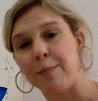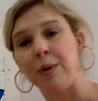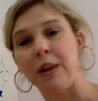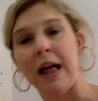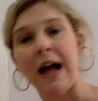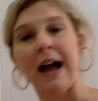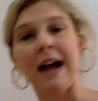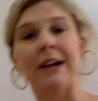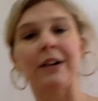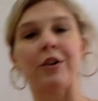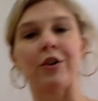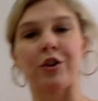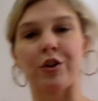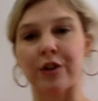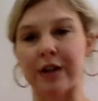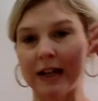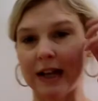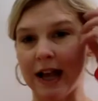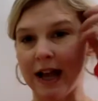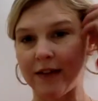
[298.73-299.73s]
black or you're
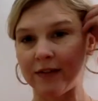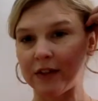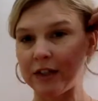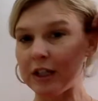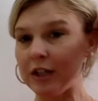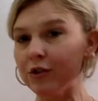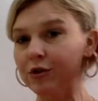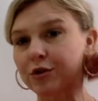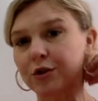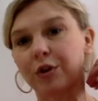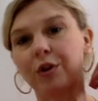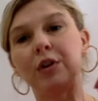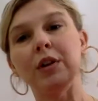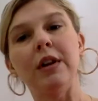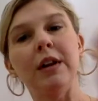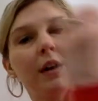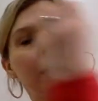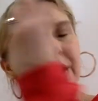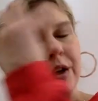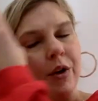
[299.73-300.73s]
going to have a neutral.
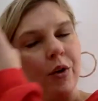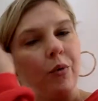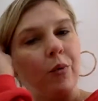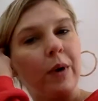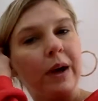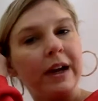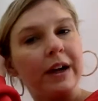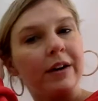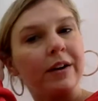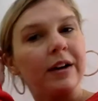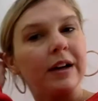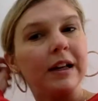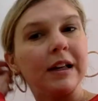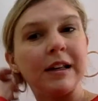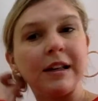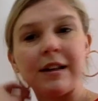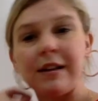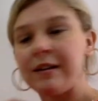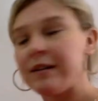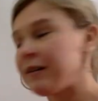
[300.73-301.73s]

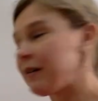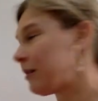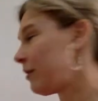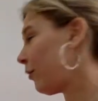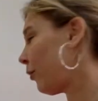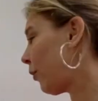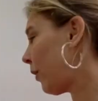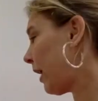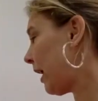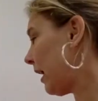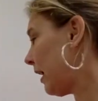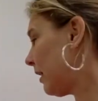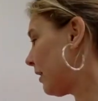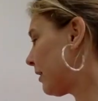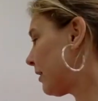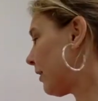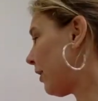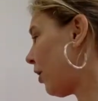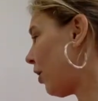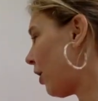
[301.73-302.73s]
Whereas with
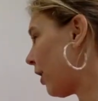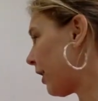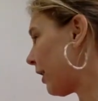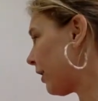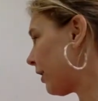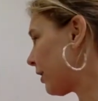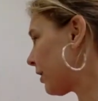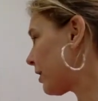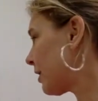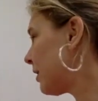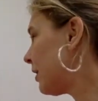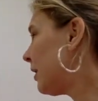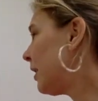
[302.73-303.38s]
art,